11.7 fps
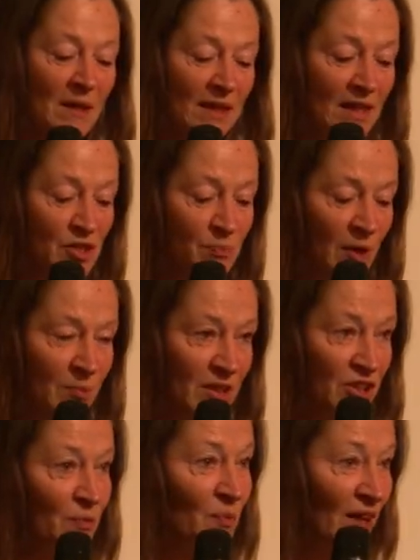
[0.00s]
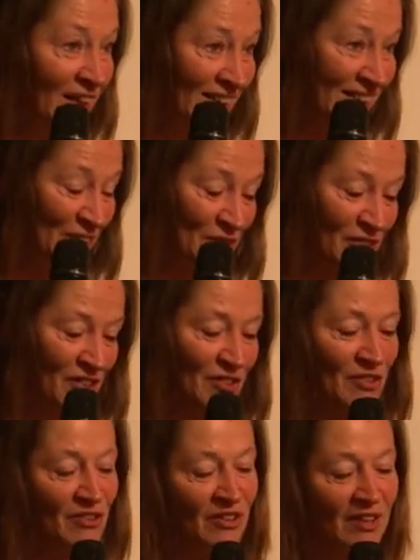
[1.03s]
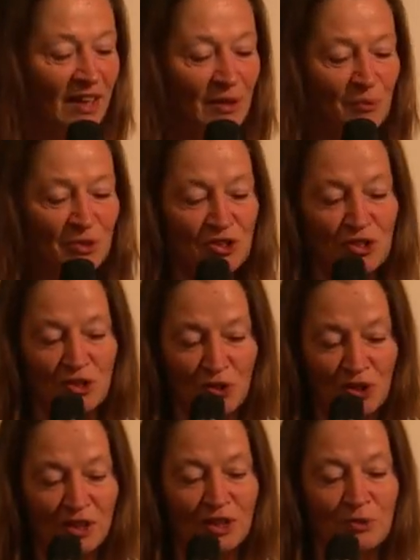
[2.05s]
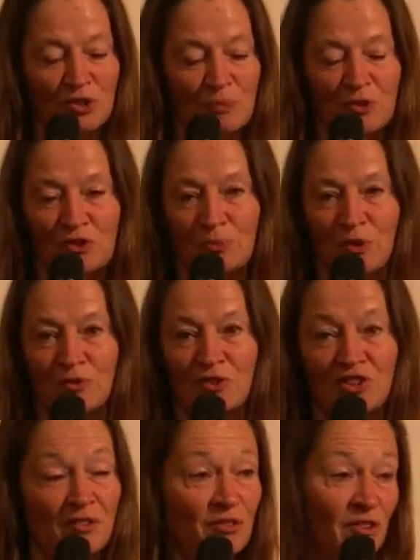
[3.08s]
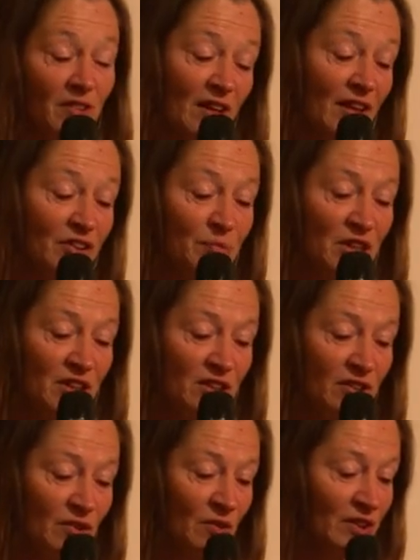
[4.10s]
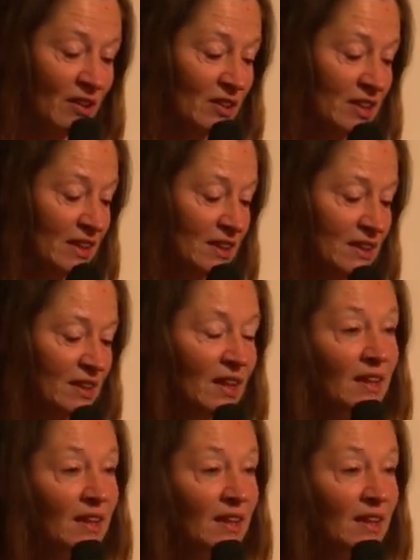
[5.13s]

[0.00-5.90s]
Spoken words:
He has published widely on Van Gogh and was jointly responsible for several exhibitions on the artist,